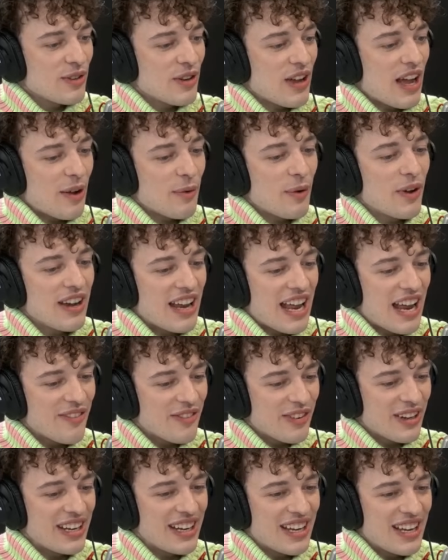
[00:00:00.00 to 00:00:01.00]
I want
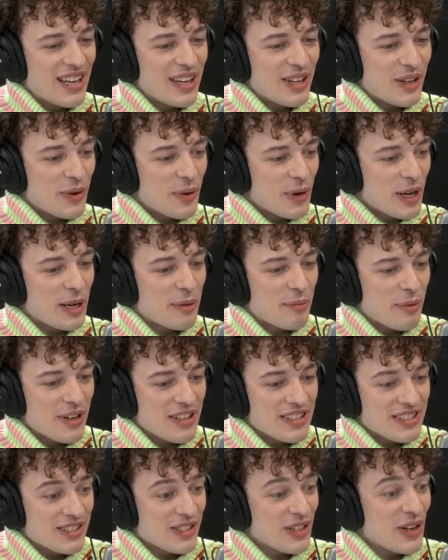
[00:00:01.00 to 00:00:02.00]
every queer
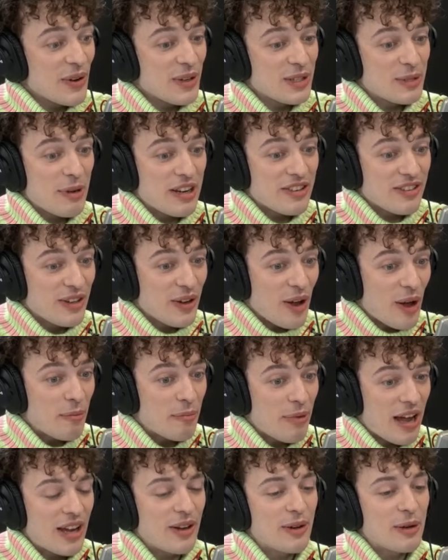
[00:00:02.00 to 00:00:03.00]
person to know, especially
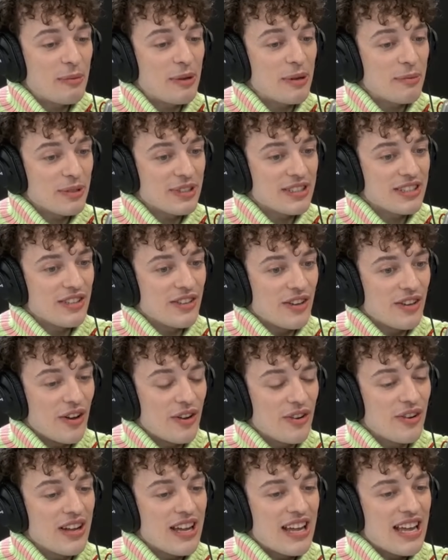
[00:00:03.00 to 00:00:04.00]
non-binary people, to
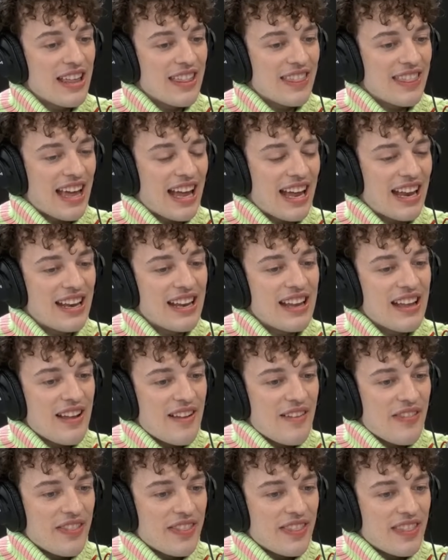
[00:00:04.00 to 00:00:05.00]
know that
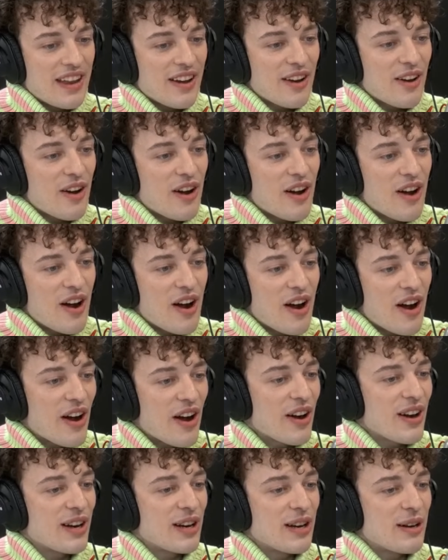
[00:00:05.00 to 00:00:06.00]
there
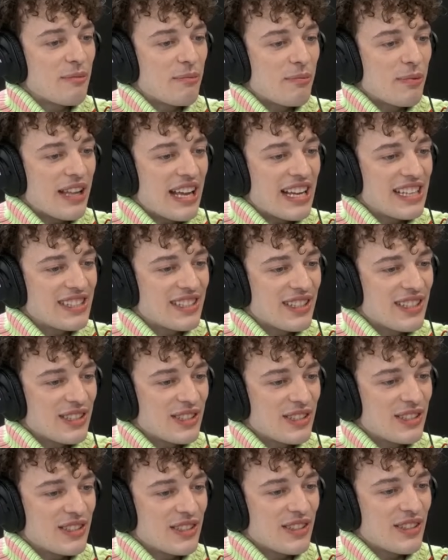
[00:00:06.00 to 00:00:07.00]
are
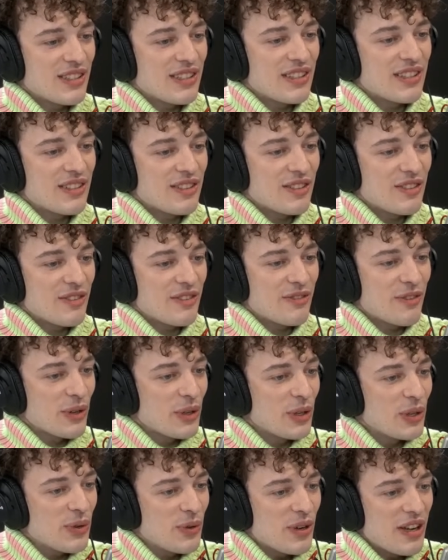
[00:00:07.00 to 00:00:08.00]
places for
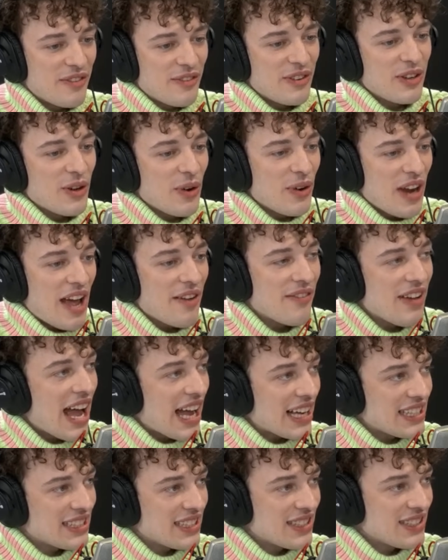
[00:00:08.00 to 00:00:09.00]
you if you don't have
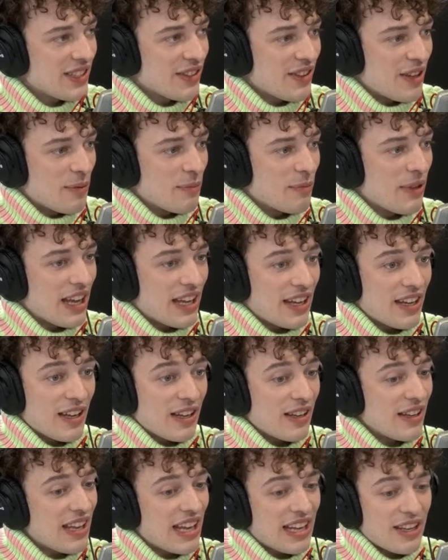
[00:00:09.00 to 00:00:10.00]
access to them, like
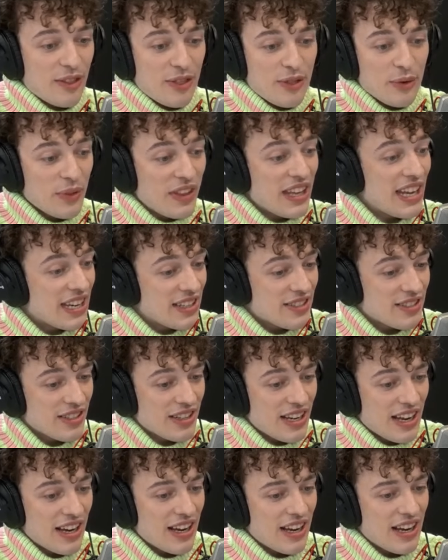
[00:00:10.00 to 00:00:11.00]
through the
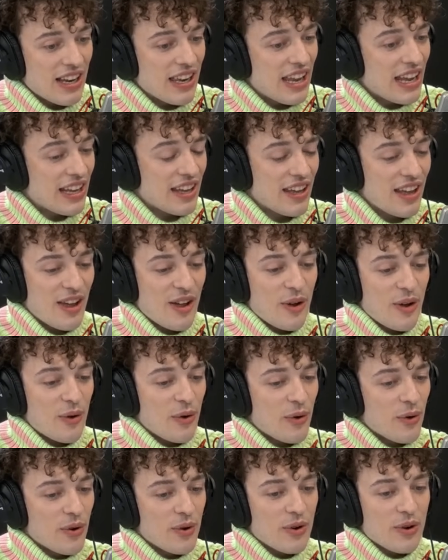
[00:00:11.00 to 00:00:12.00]
internet, like
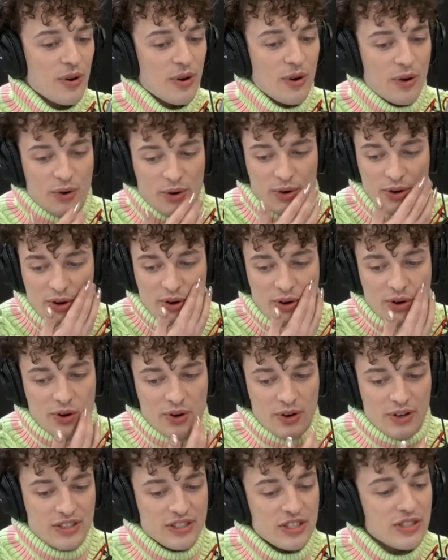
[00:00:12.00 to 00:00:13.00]

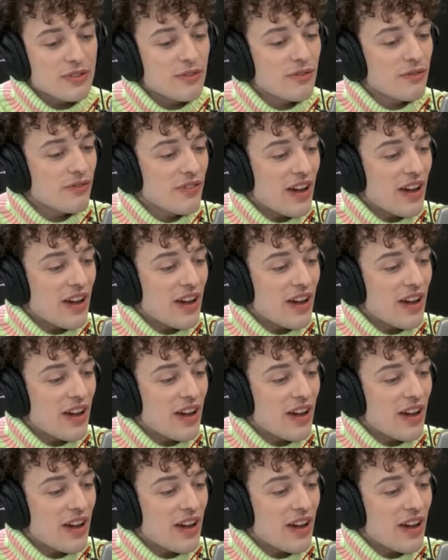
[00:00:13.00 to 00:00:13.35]
or just